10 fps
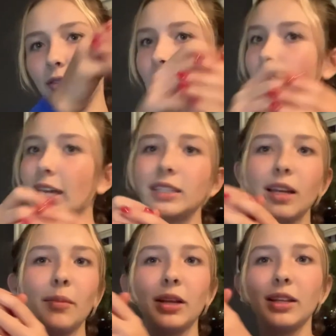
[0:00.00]
take
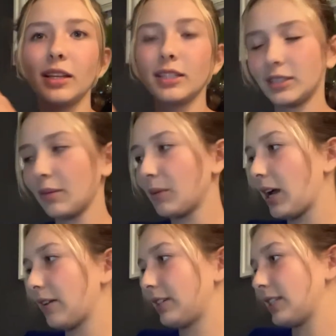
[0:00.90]
some in some
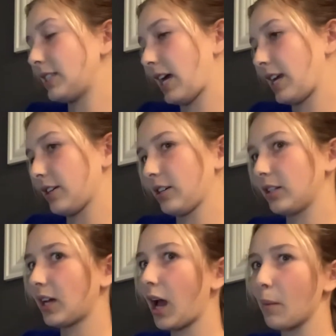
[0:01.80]
kind of container,
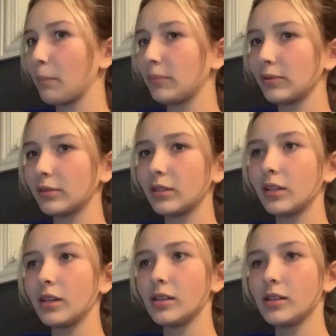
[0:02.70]
cup,
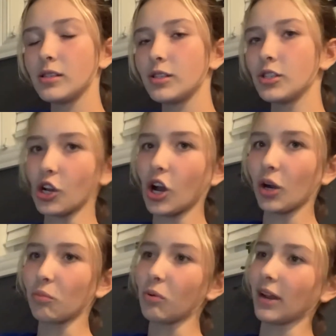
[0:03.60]

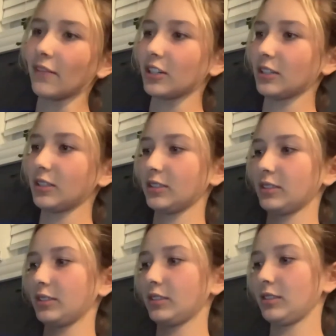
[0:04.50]
jar, whatever,
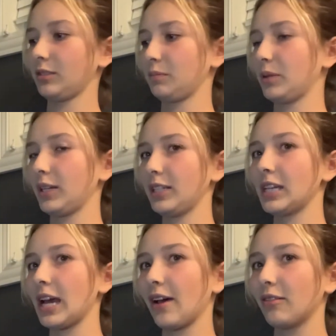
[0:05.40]
just put it
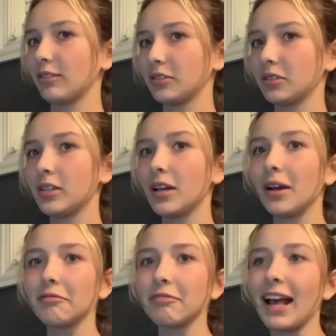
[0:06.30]
down,
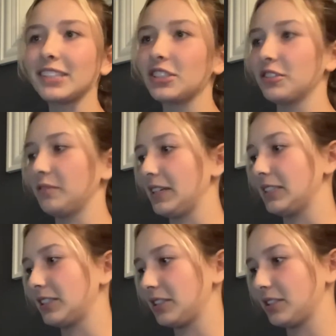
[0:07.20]
flat surface
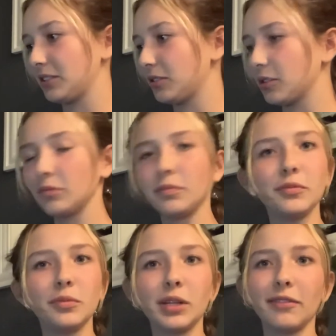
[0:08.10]
or
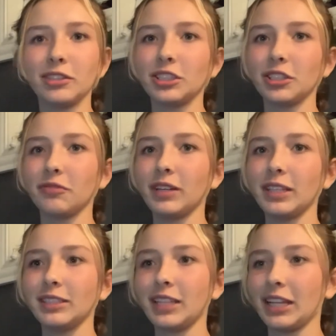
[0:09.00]
whatever
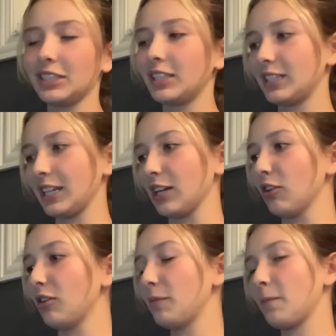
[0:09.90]
surface that's
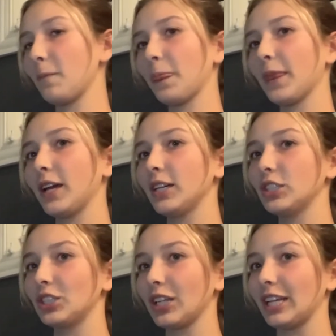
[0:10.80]
still,
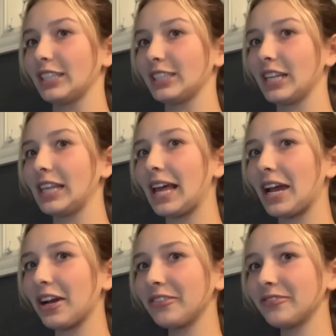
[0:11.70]
just let it sit there